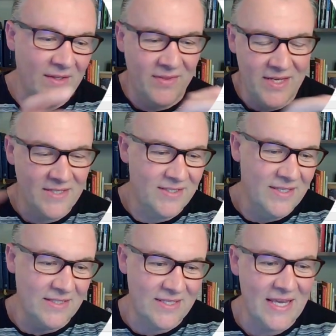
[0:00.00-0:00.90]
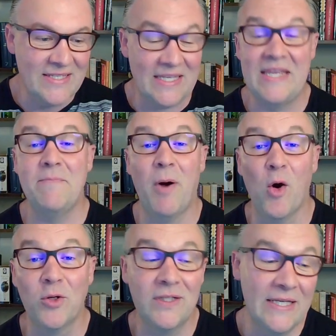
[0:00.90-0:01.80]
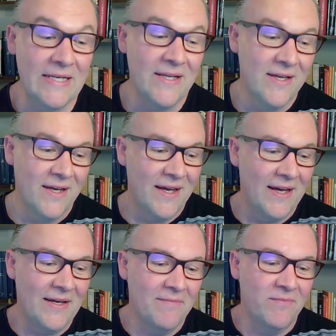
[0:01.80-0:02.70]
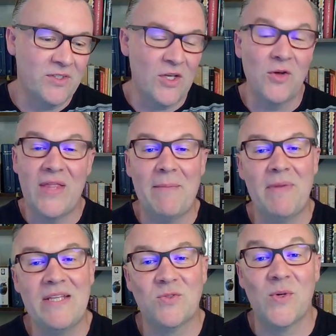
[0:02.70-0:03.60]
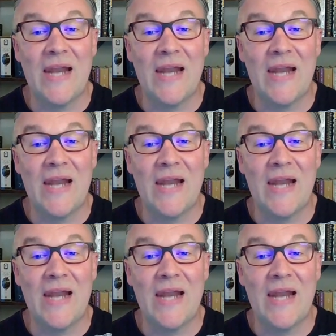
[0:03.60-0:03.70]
this that says keep hodling. So that means we're